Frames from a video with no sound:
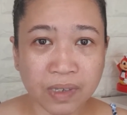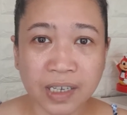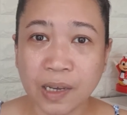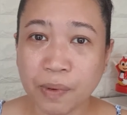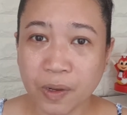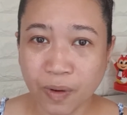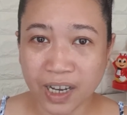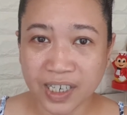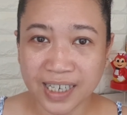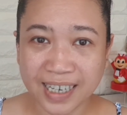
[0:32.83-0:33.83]
keep on
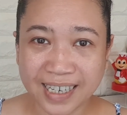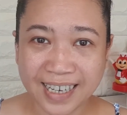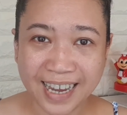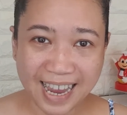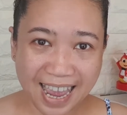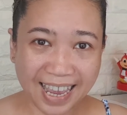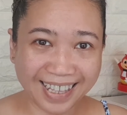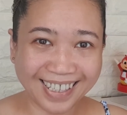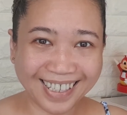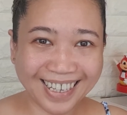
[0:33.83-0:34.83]
watching, and
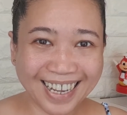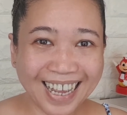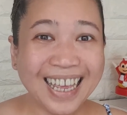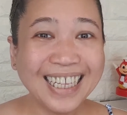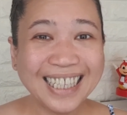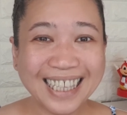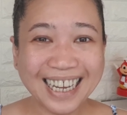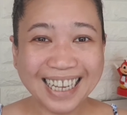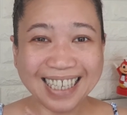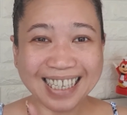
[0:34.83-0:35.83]

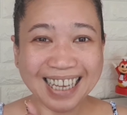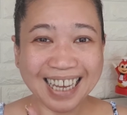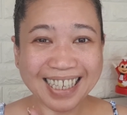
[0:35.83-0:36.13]
let's get